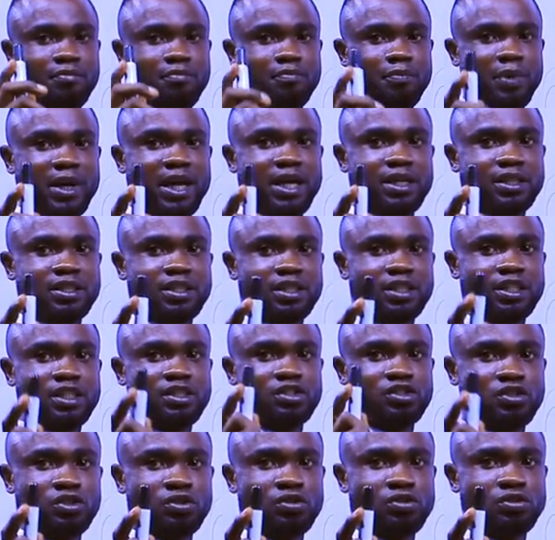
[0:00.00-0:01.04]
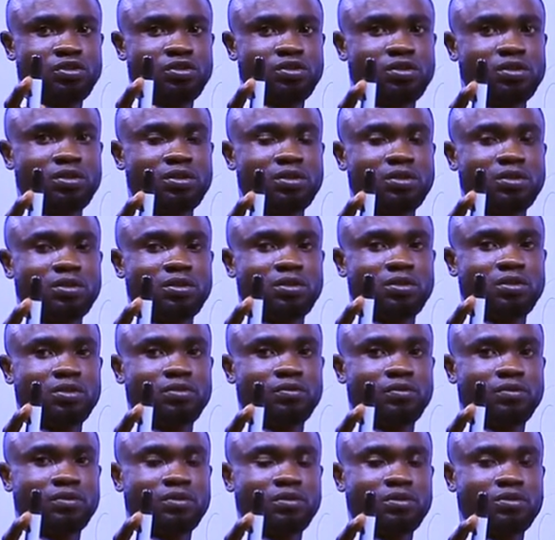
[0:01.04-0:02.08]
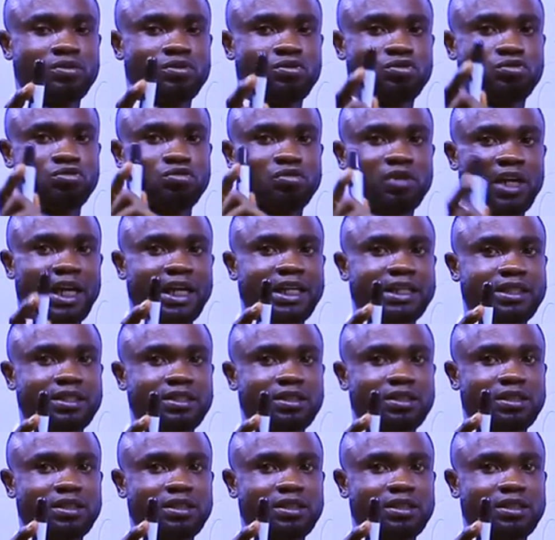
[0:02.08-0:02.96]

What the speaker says: Pen is used to write.